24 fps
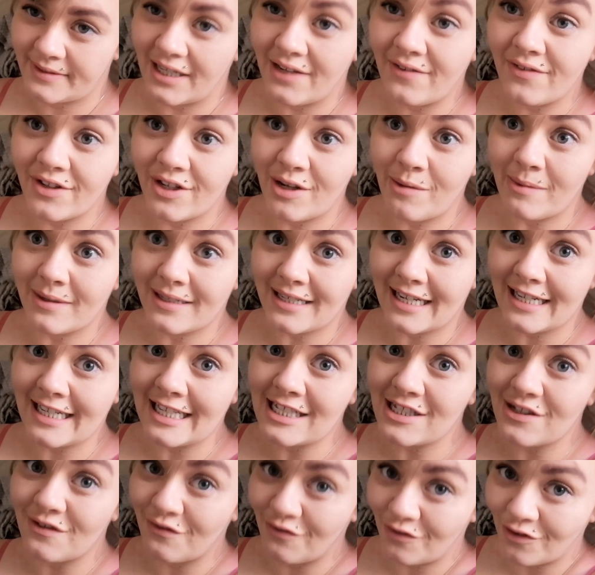even though my dad
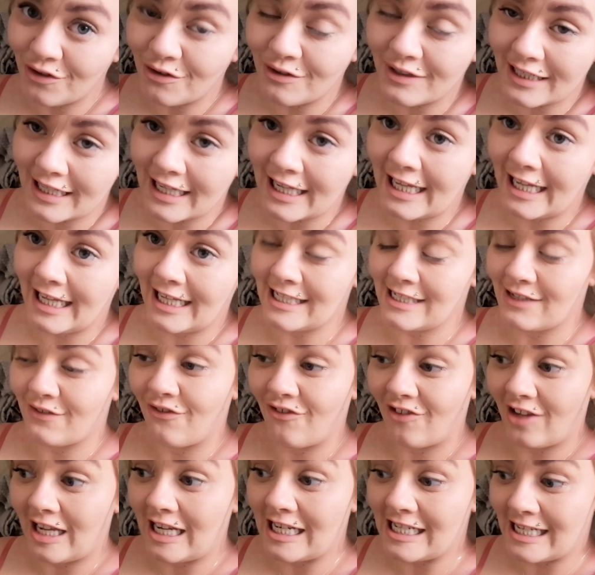is a foodie, he is a
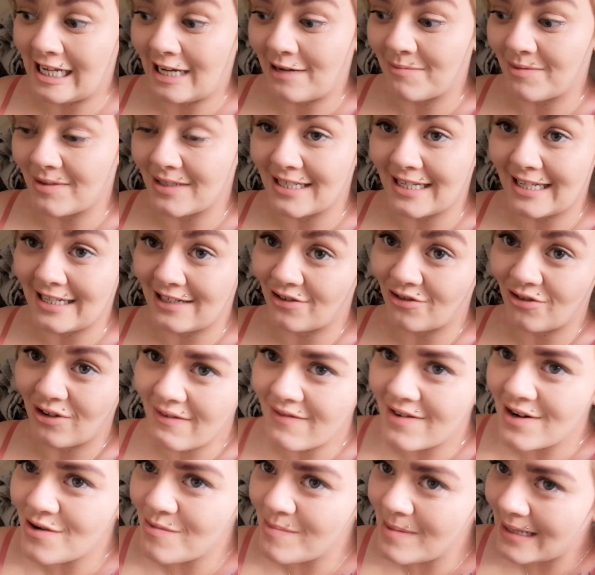feeder, and my dad will
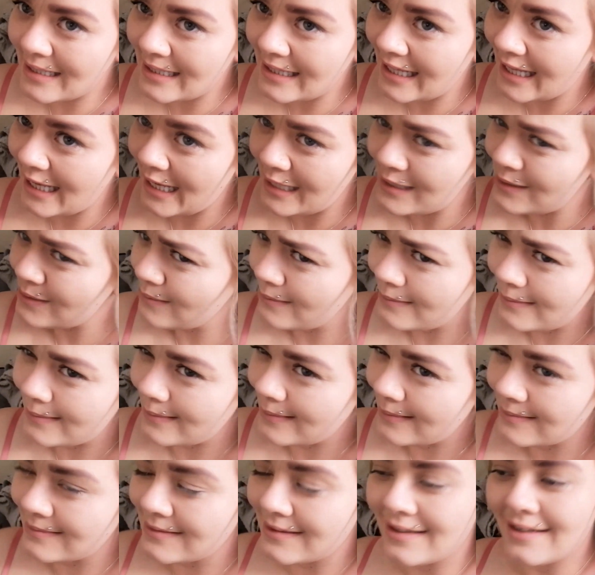have a little bit of these, you
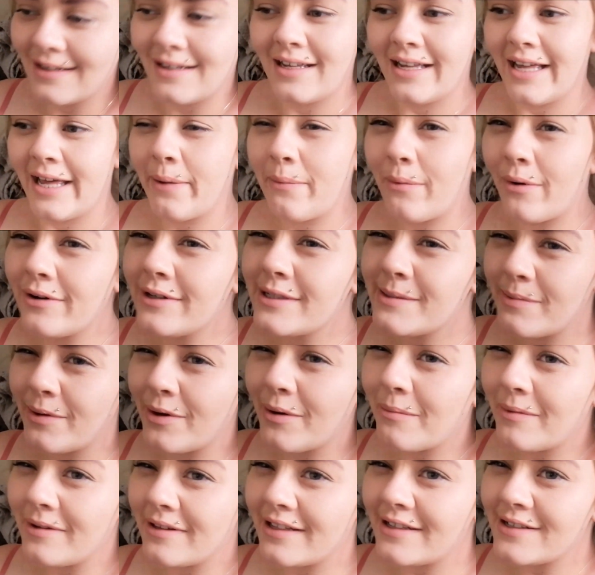know. He winds me
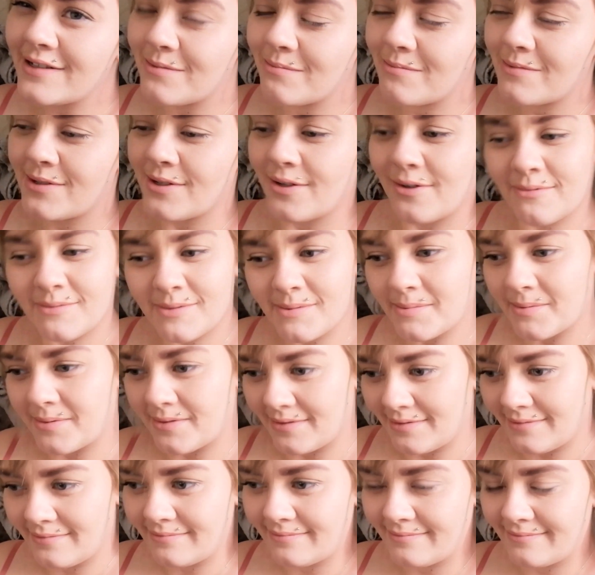up with it sometimes,
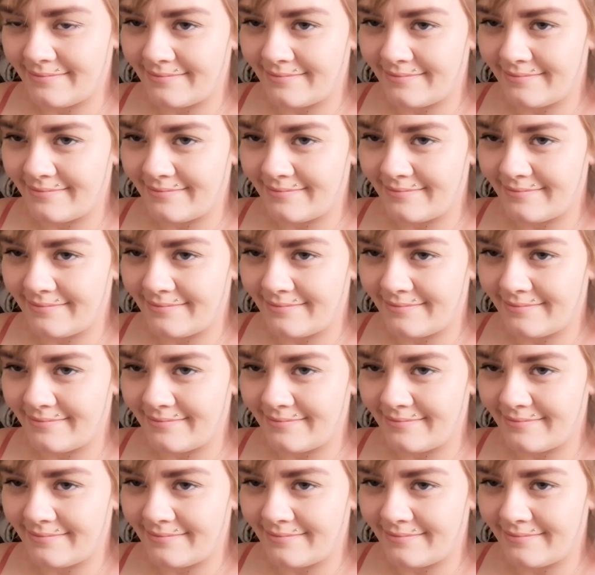but